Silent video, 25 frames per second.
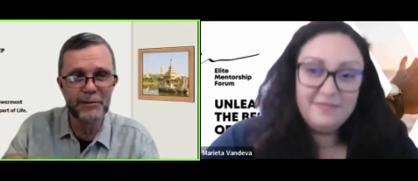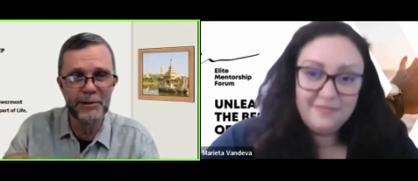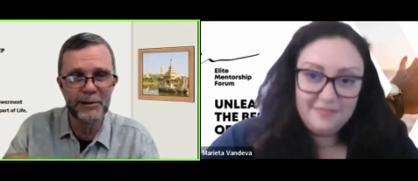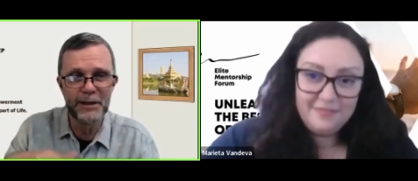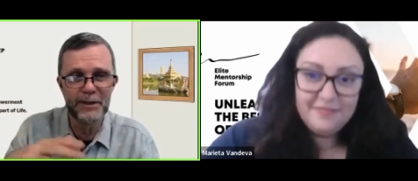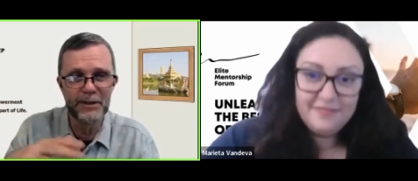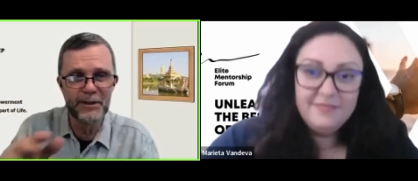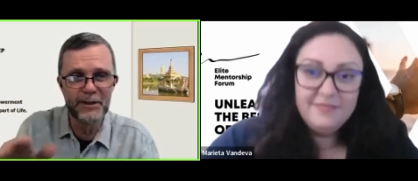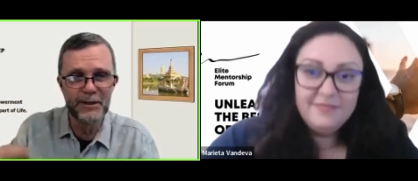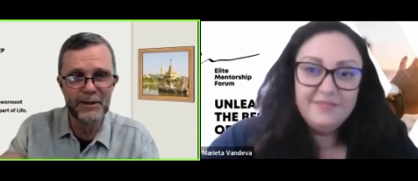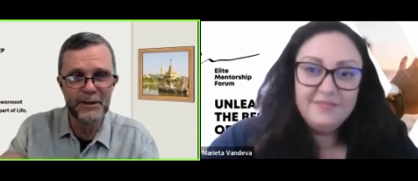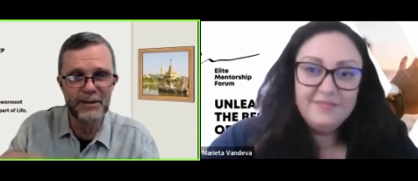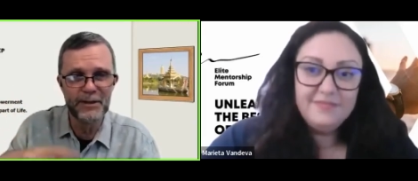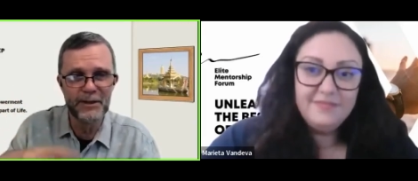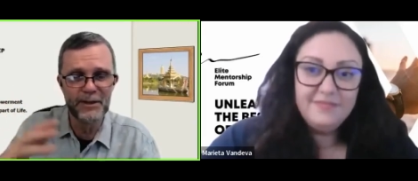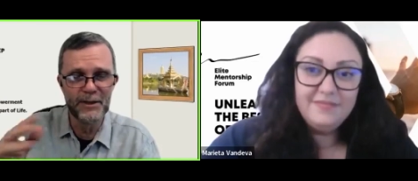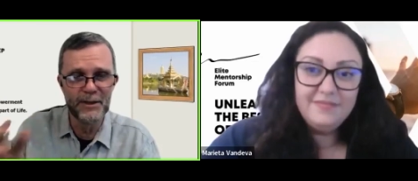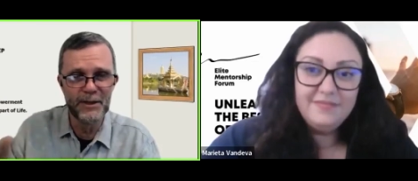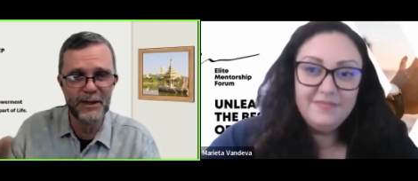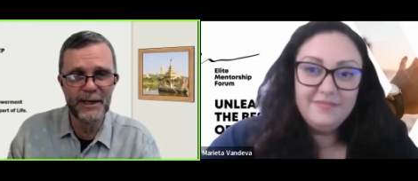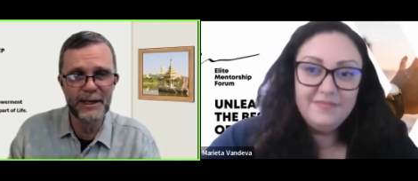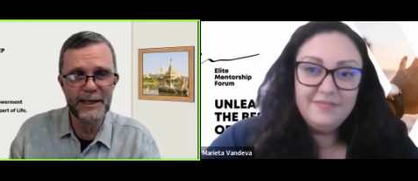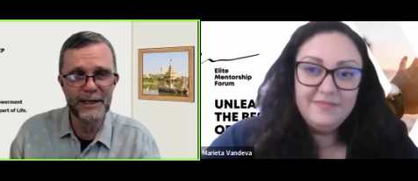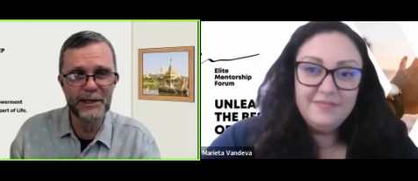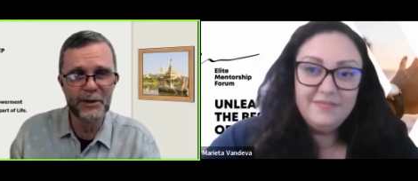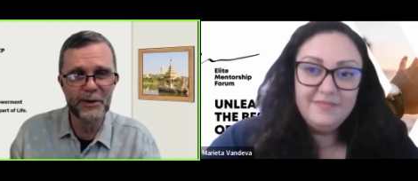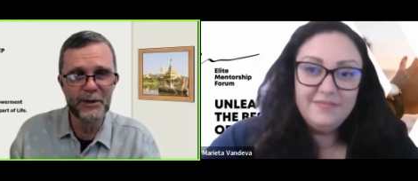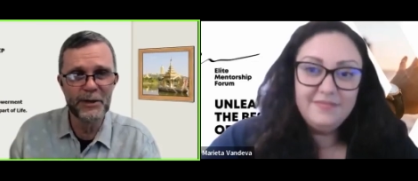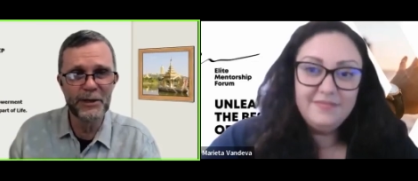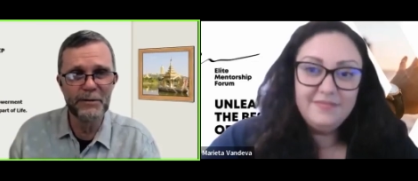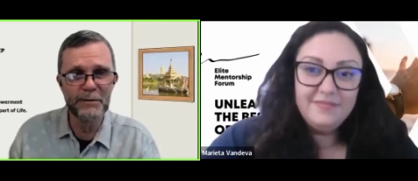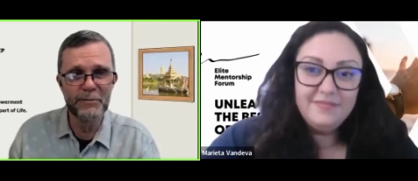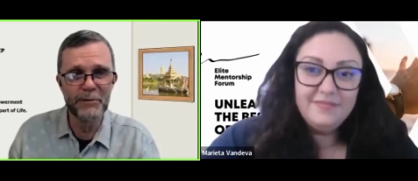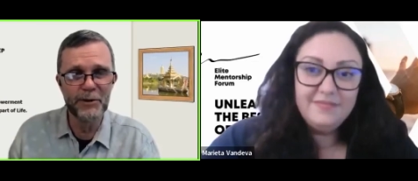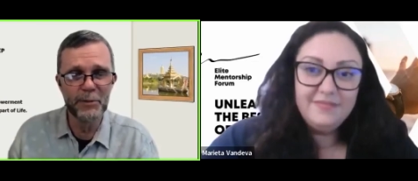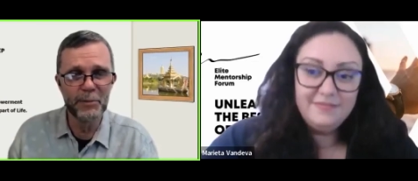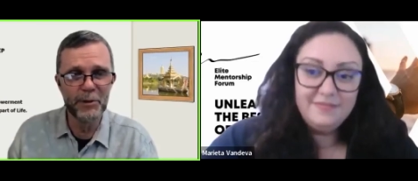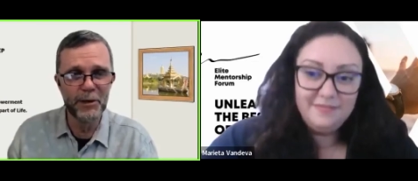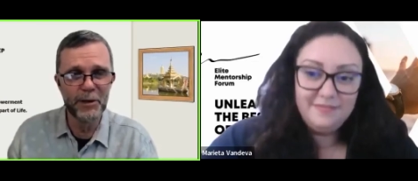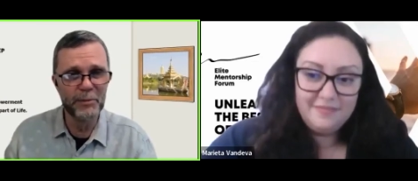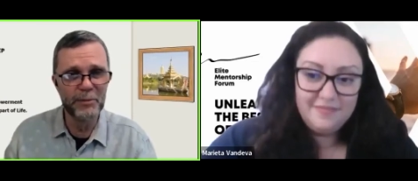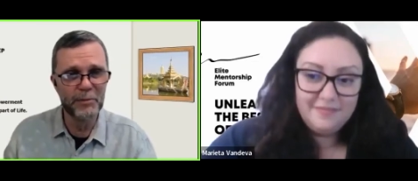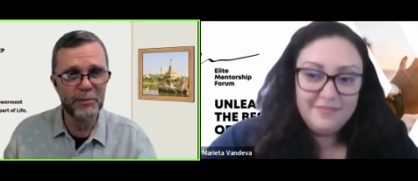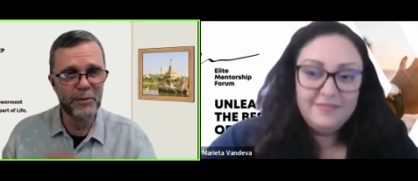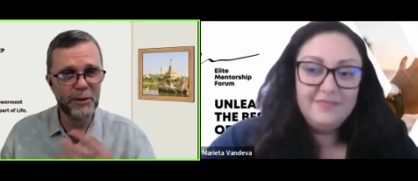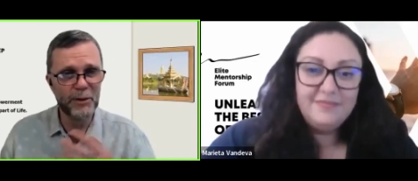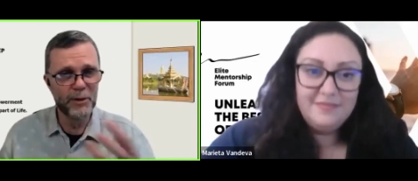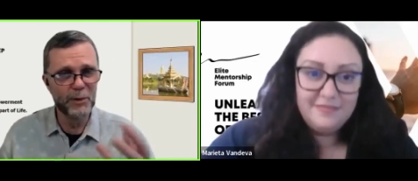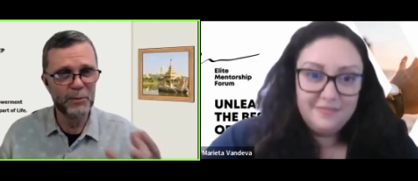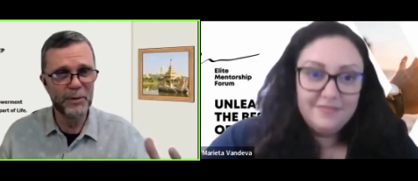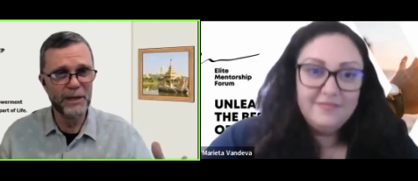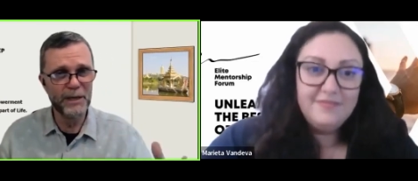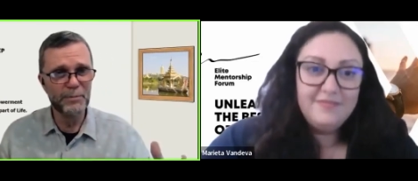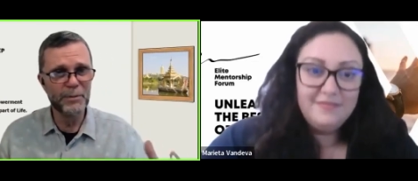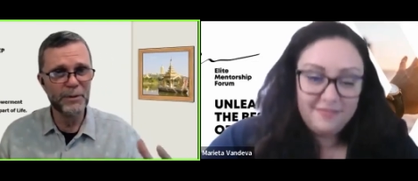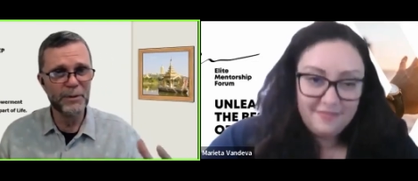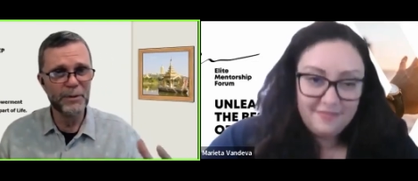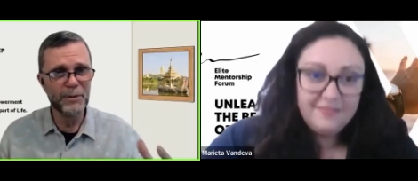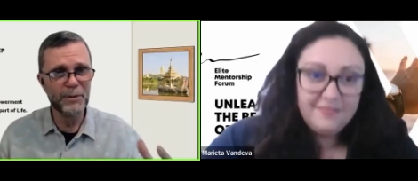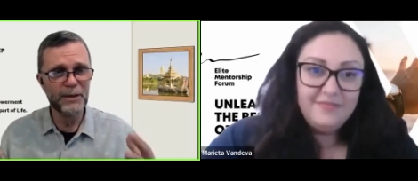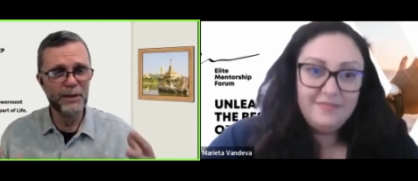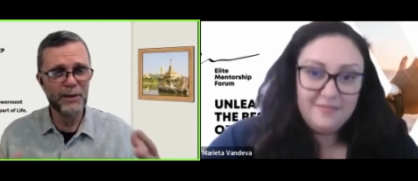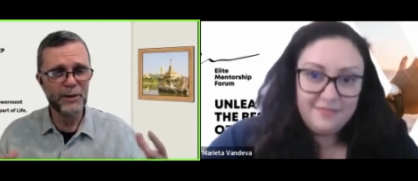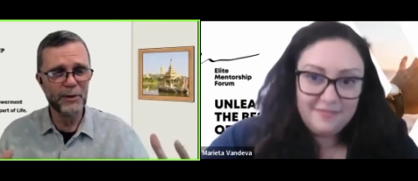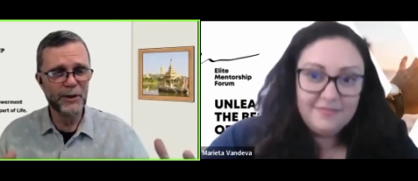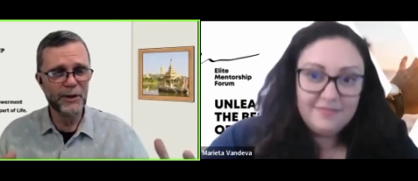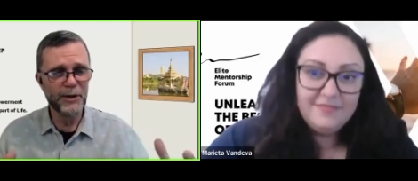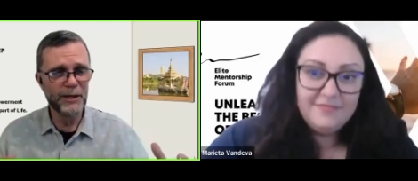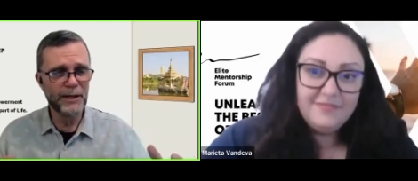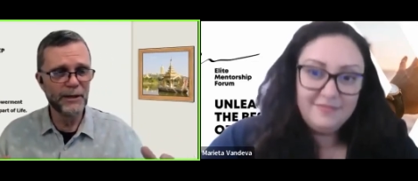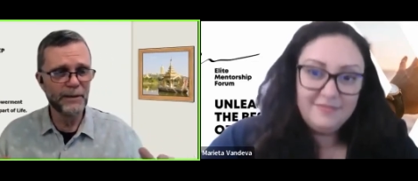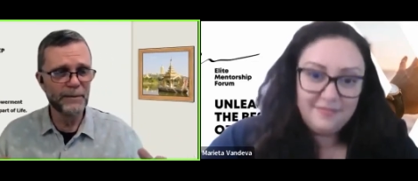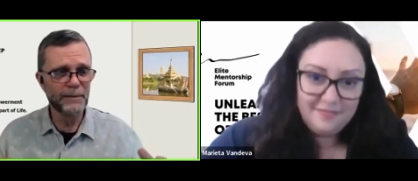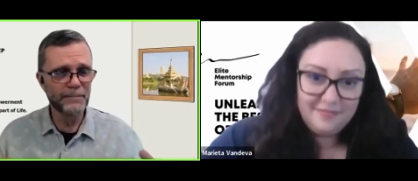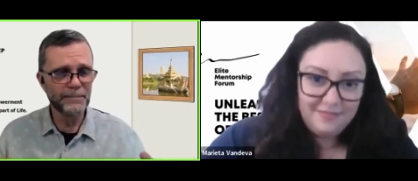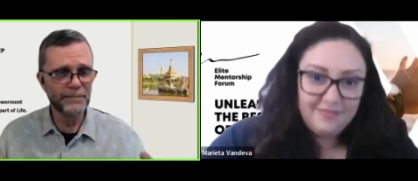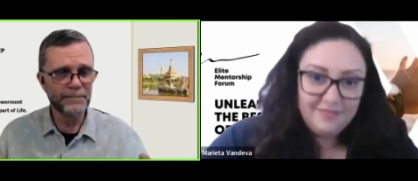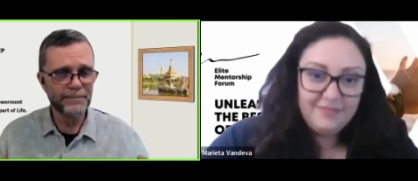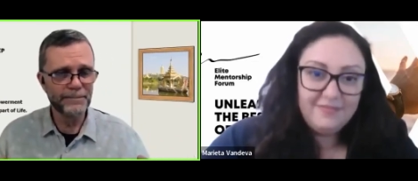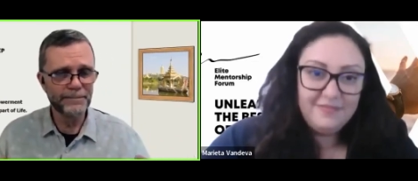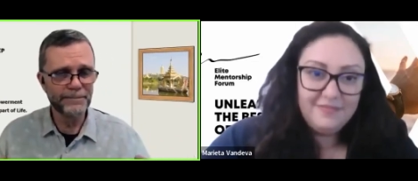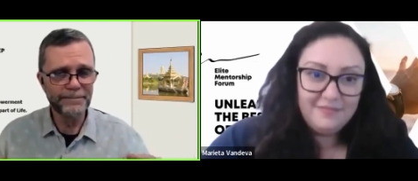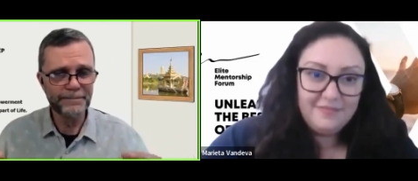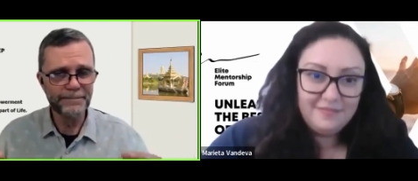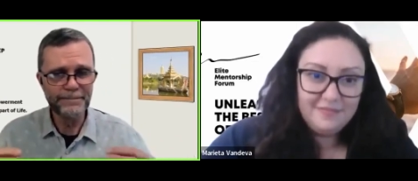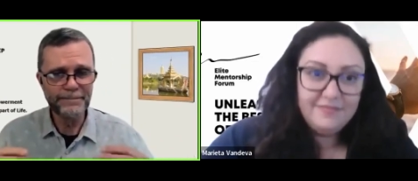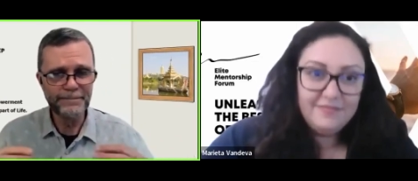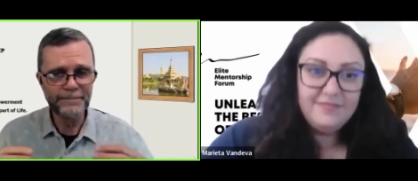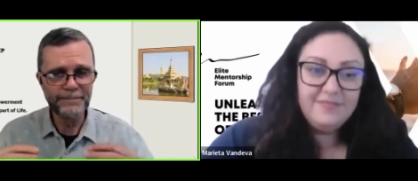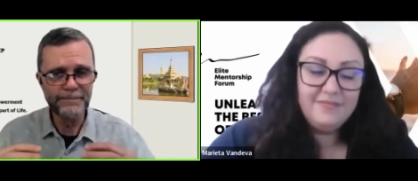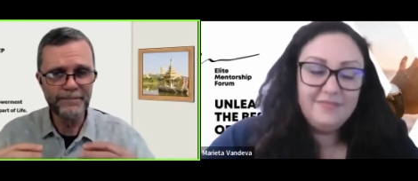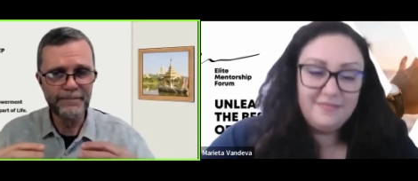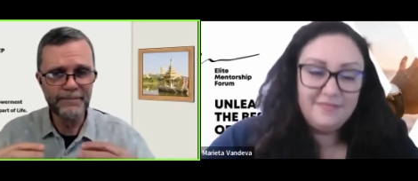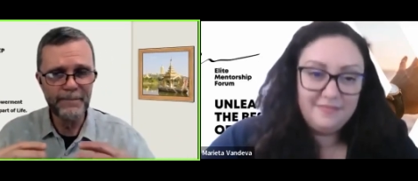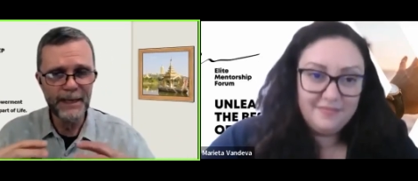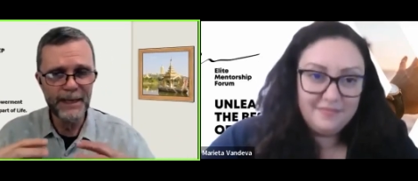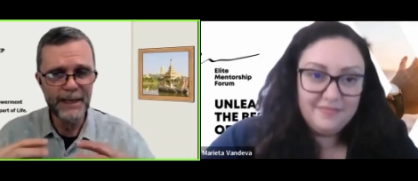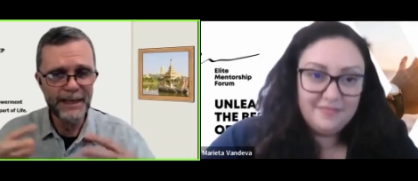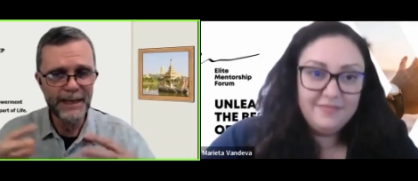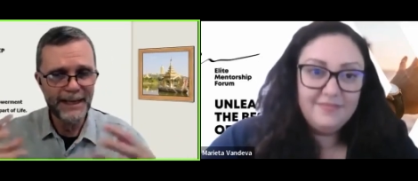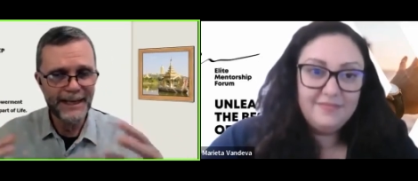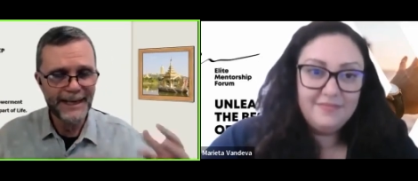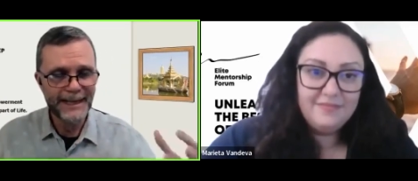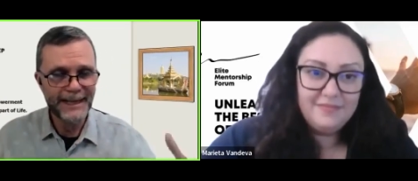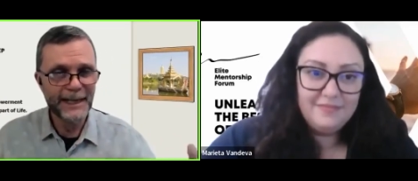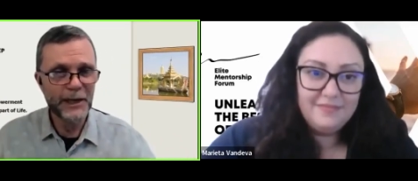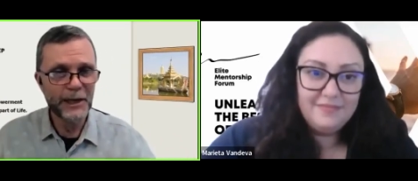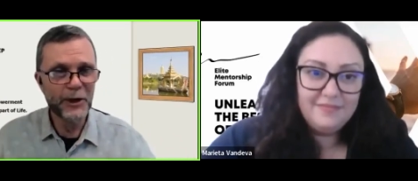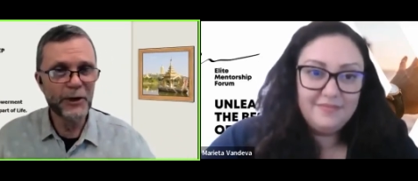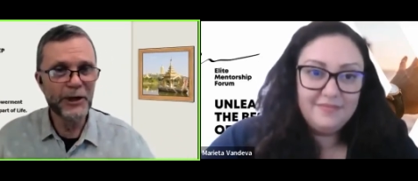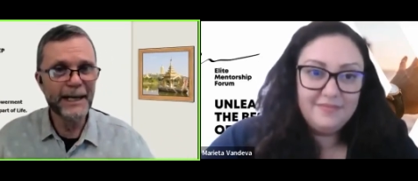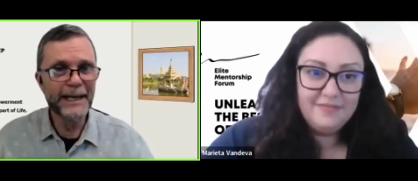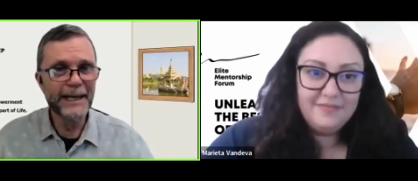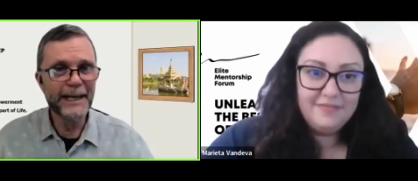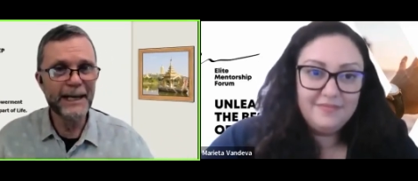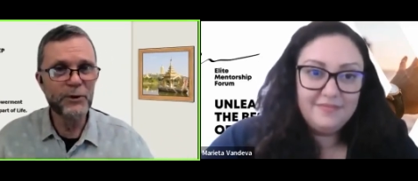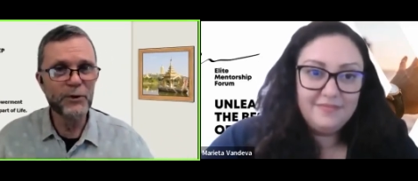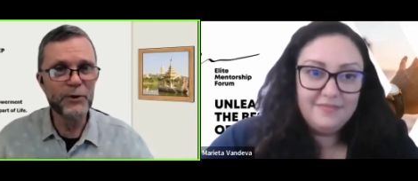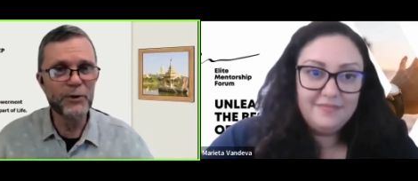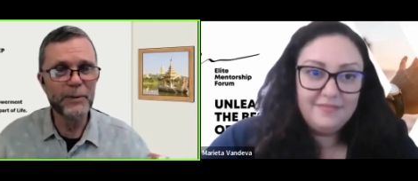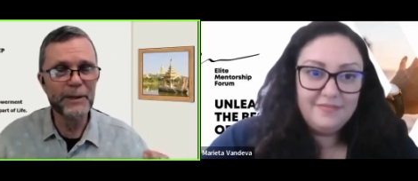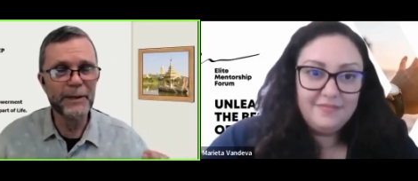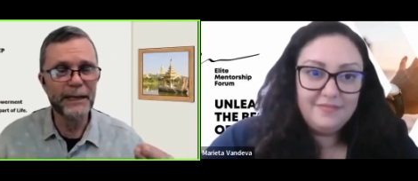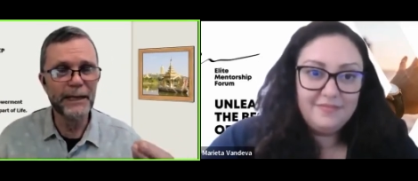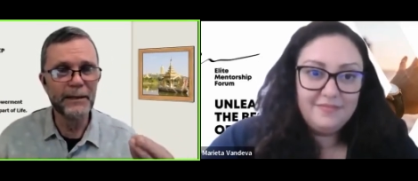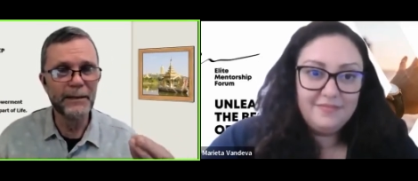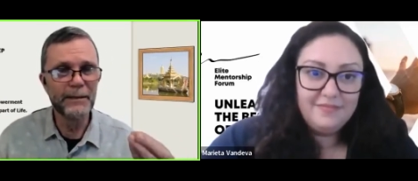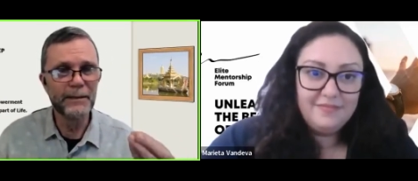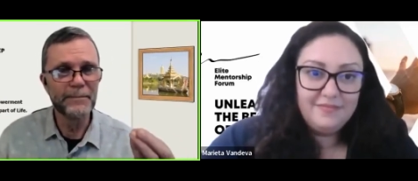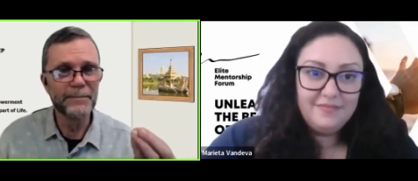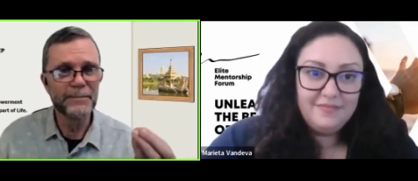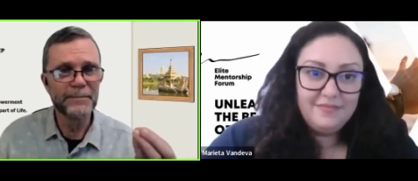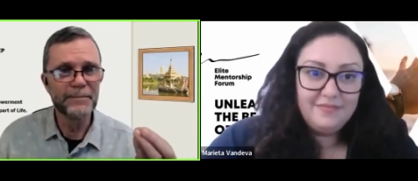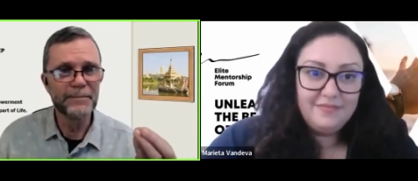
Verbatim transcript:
Speaker 1: and it's there's high turnover at the moment because people are looking they're looking elsewhere.